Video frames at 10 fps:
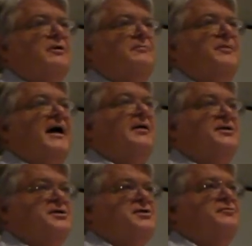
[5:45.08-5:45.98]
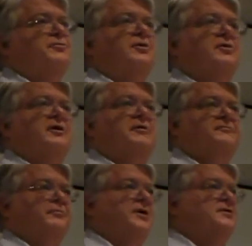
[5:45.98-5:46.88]
ballasts for
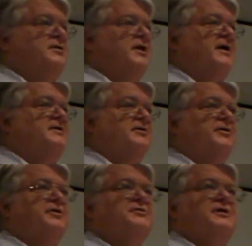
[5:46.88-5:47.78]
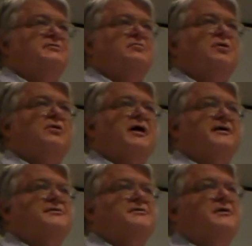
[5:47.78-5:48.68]
fluorescent lights that are used as grow
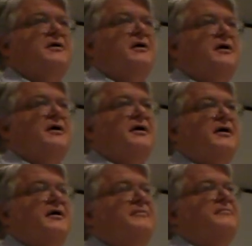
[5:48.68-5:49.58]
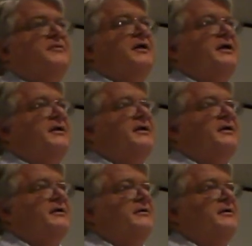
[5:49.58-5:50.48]
lights.
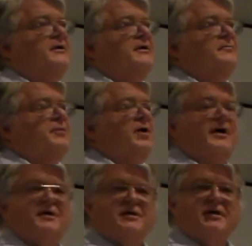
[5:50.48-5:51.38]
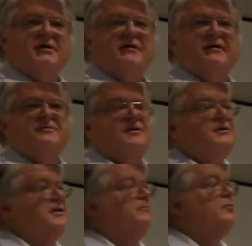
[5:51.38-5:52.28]
The Part 18 of the
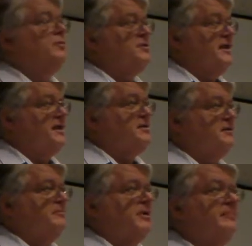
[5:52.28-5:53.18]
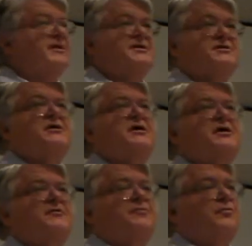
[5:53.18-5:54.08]
FCC rules has some limits
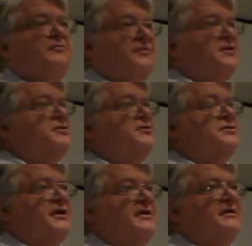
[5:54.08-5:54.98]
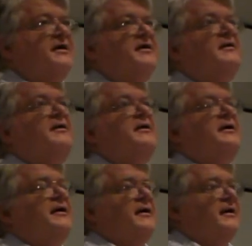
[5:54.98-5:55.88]
for fixtures like that,
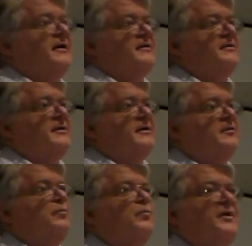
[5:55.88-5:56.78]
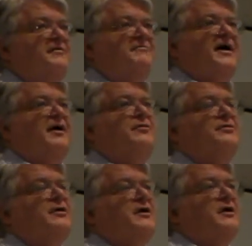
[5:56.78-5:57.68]
and we
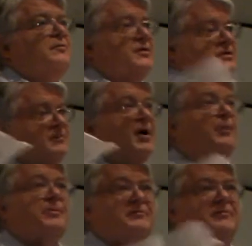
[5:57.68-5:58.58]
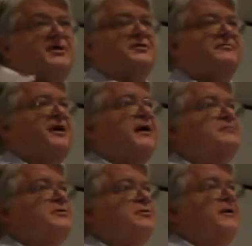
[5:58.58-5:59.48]
found, with some help of a bunch of
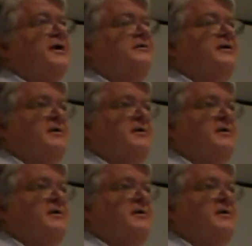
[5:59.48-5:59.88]
hams who had